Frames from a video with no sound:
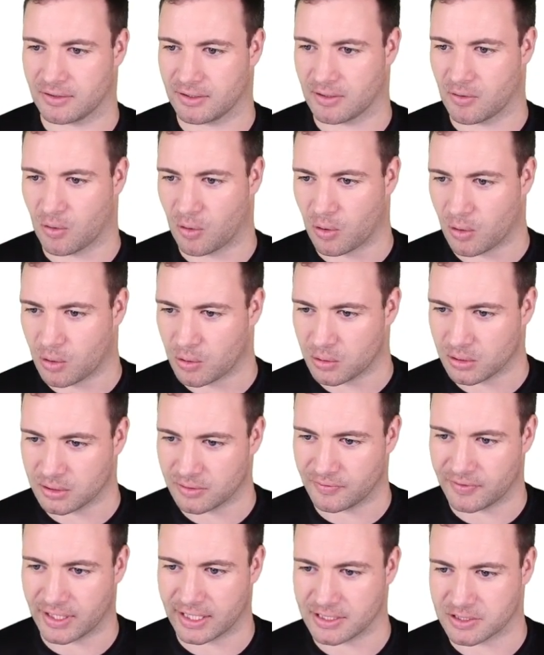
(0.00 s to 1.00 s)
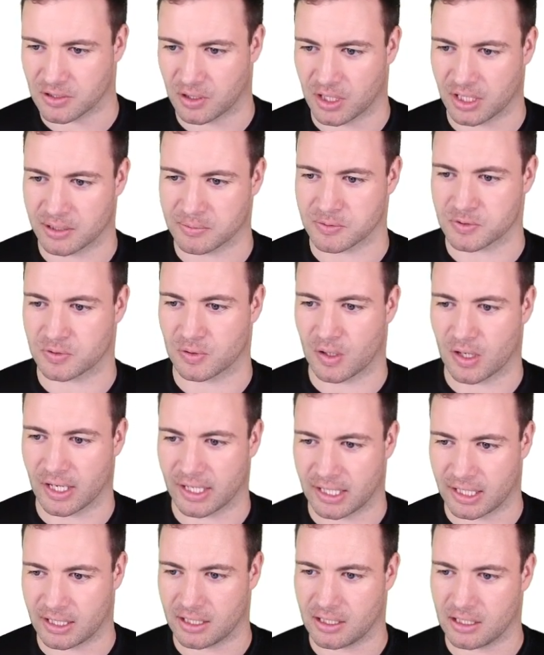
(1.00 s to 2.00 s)
all of these items right
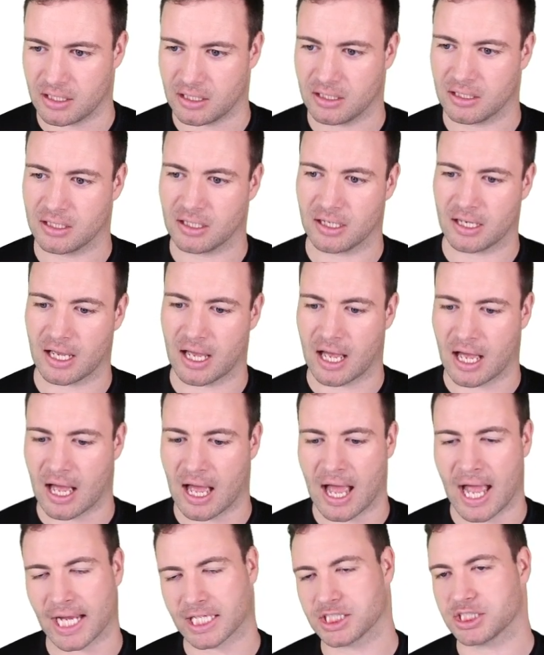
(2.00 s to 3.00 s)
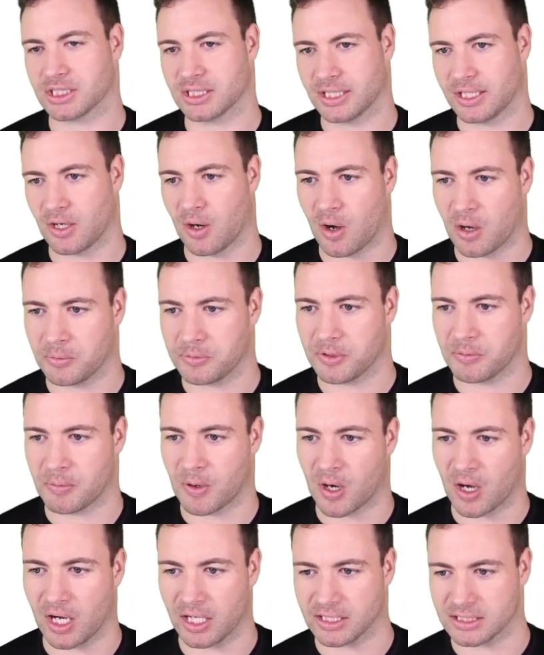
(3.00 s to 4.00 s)
here are actually
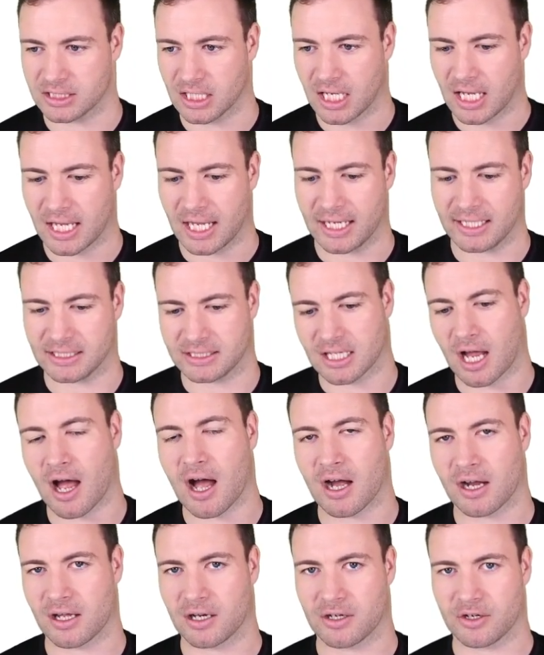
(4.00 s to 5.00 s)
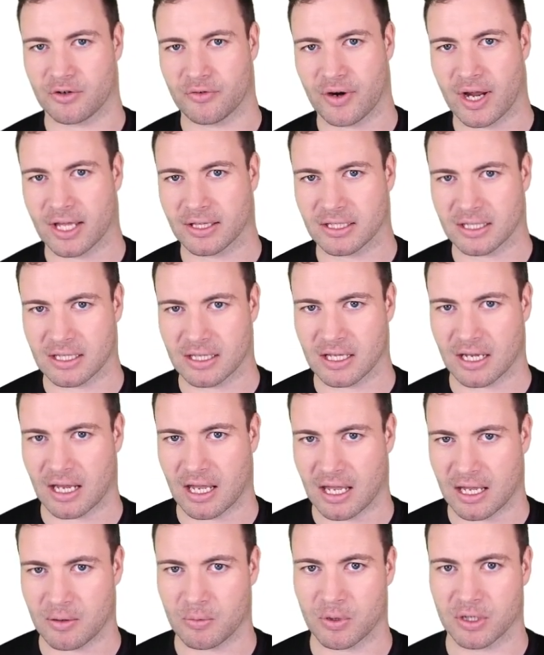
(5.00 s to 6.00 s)
optimized and targeted around the
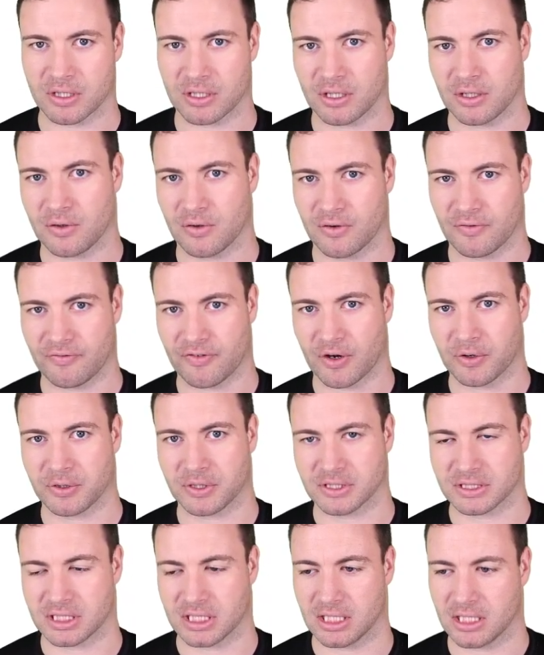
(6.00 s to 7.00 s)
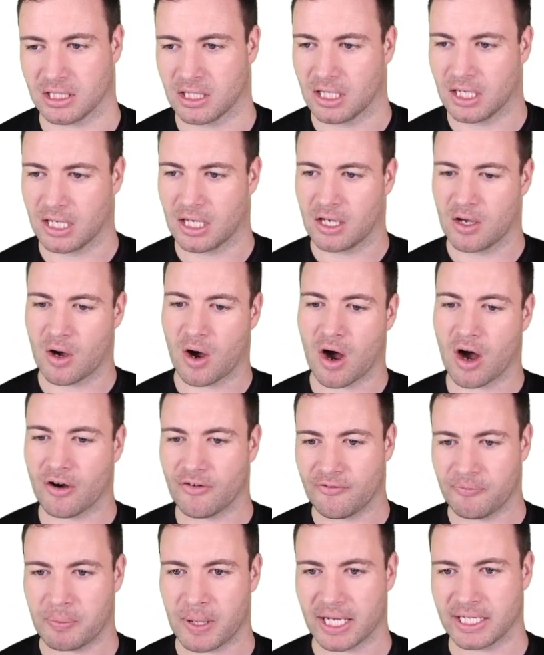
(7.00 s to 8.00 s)
keyword that you're focusing.
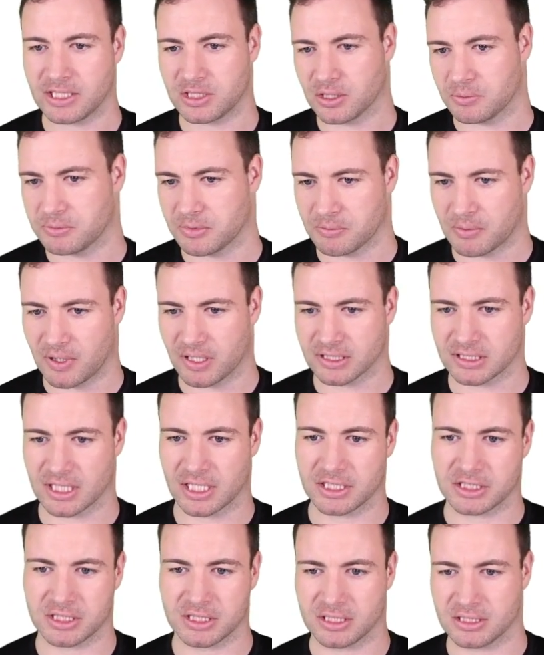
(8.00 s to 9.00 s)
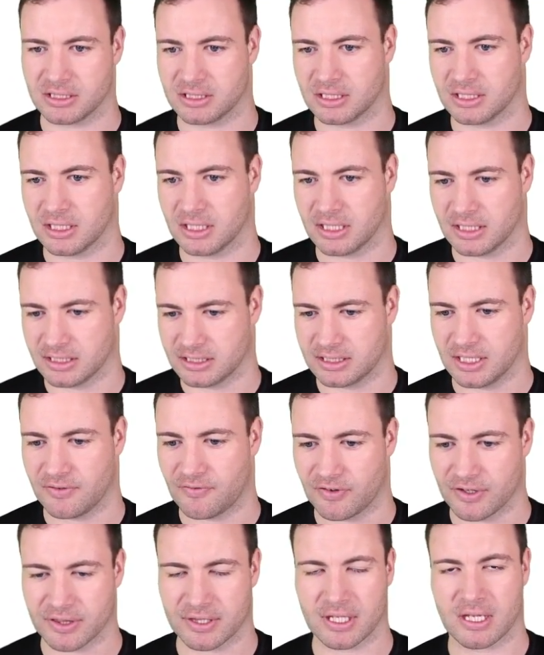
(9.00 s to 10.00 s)
Off-page optimization is a
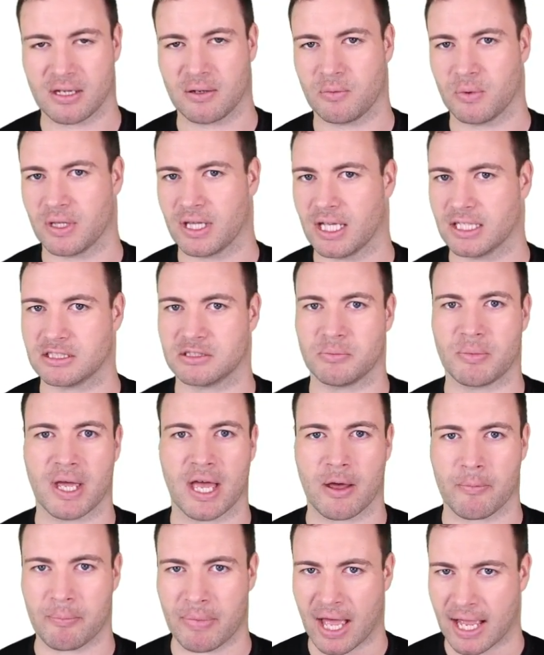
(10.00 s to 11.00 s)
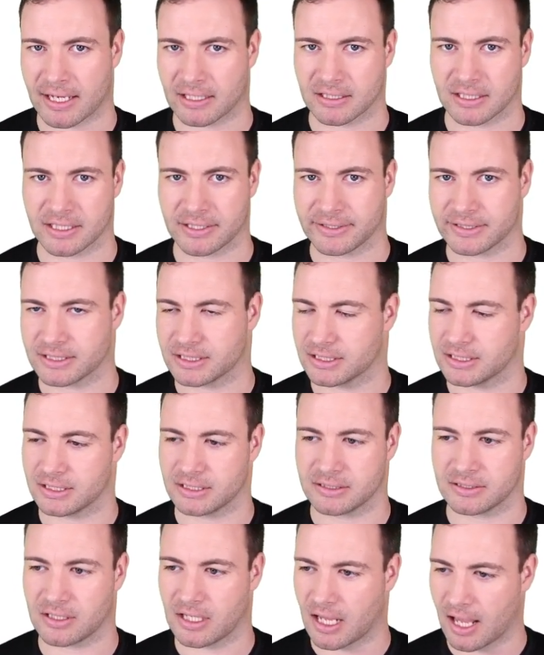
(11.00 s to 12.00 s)
different thing, where that's about backlinks and